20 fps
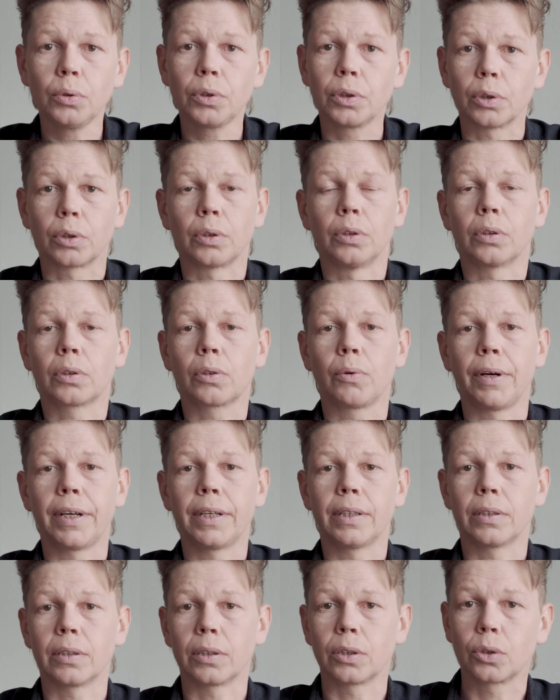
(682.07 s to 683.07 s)
just not
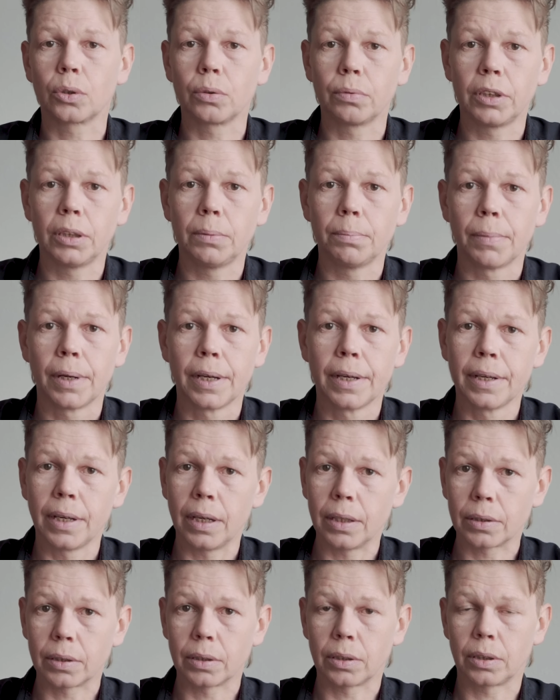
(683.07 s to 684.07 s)
quite as extreme
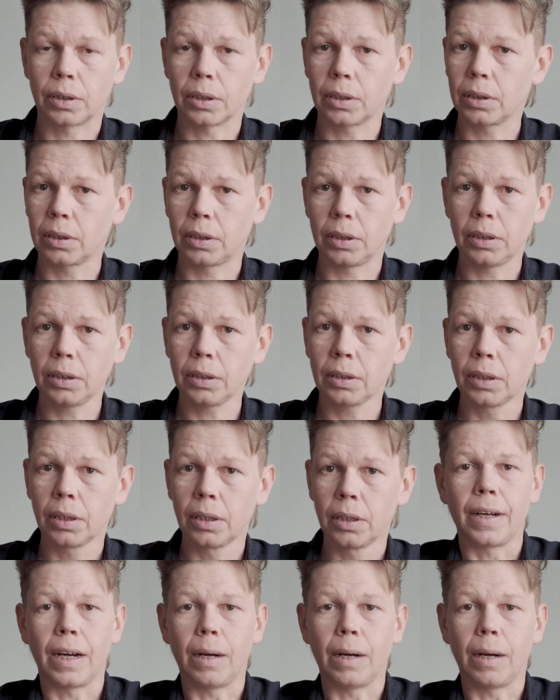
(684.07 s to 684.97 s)
as the sixteen.